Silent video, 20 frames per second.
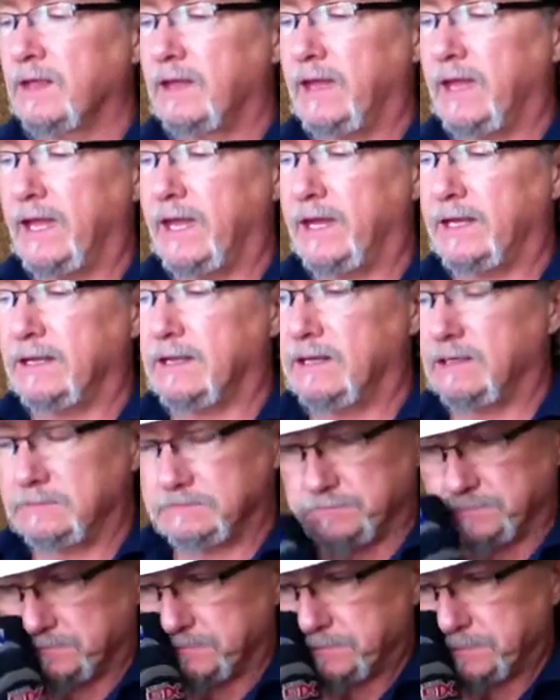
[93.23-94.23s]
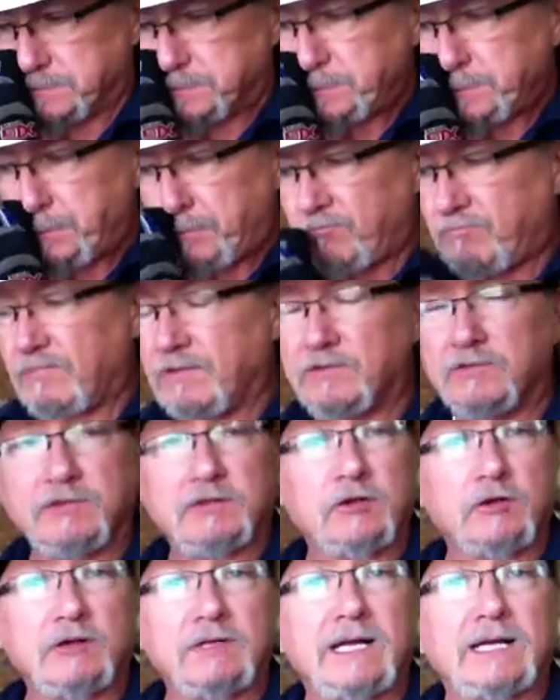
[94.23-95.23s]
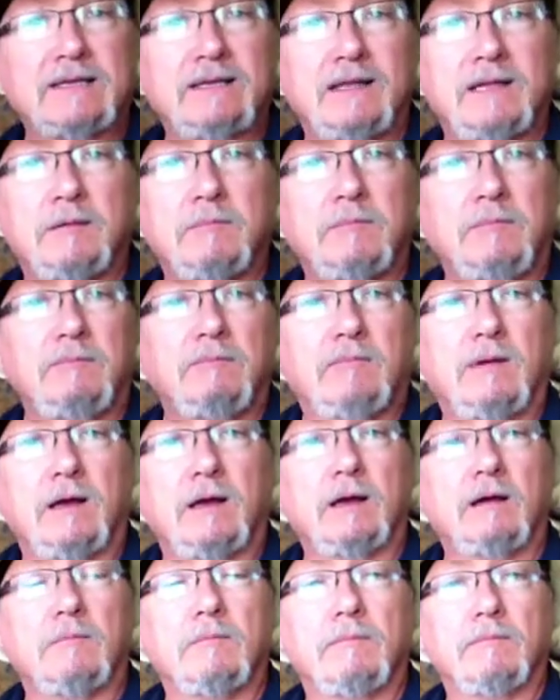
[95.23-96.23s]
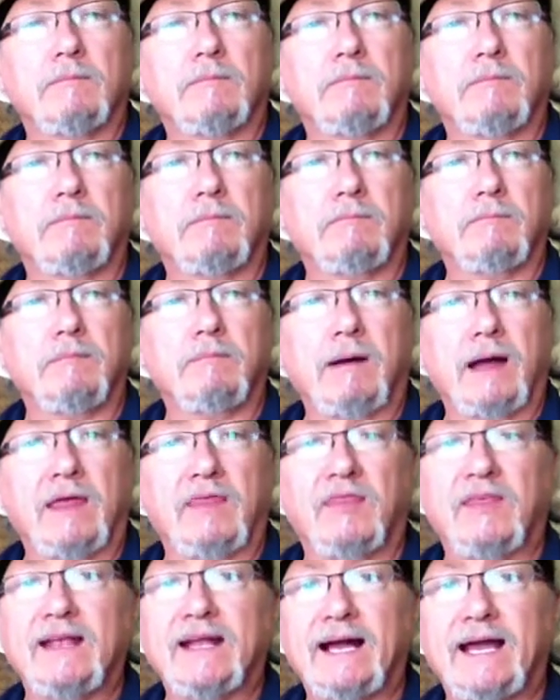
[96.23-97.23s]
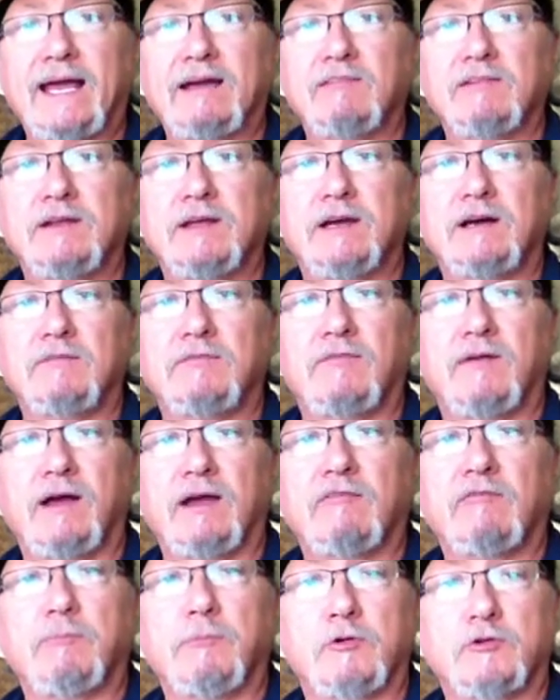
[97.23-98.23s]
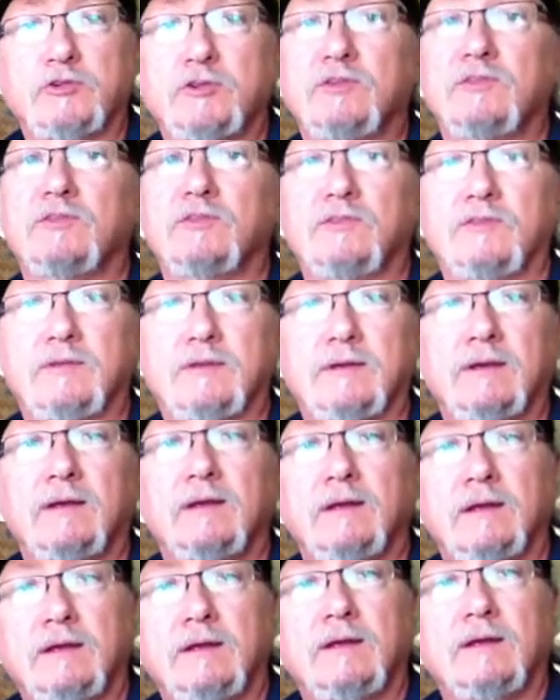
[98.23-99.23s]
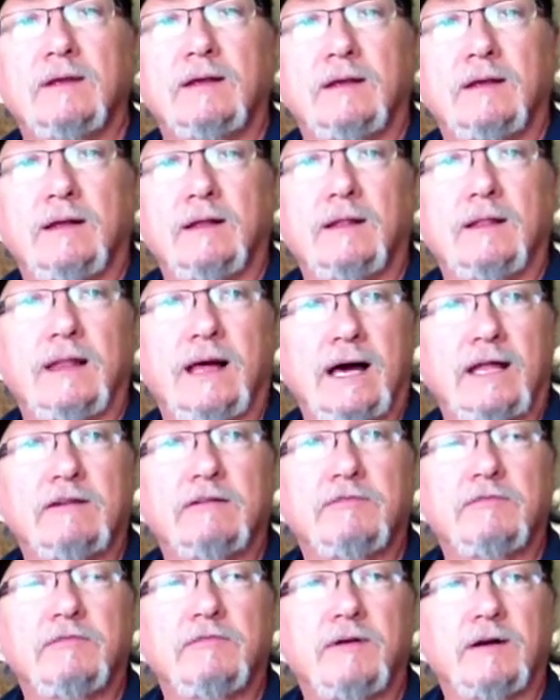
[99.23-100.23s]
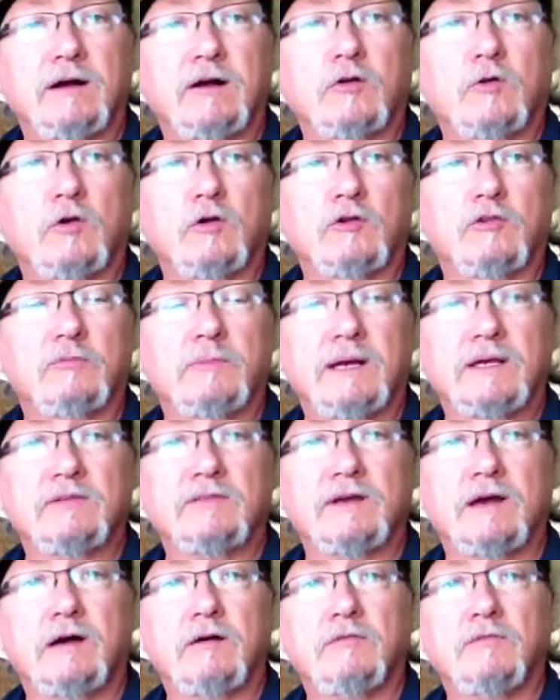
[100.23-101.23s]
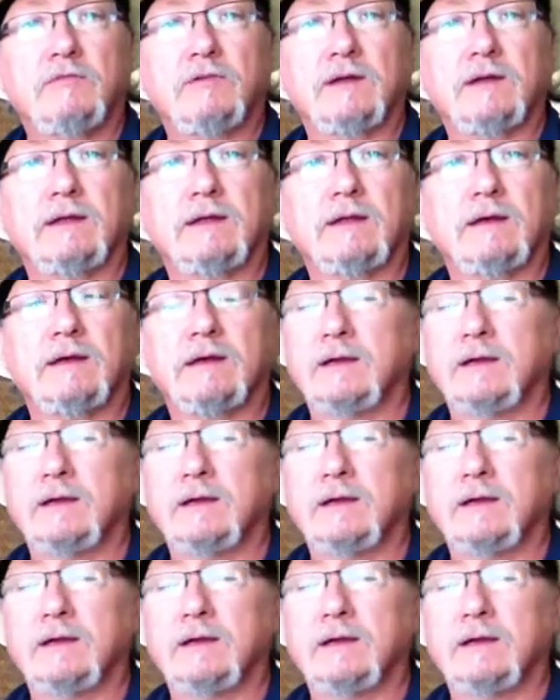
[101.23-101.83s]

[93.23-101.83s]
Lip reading: and still collecting them. I think I have enough. I've purchased a lot of quarters myself, and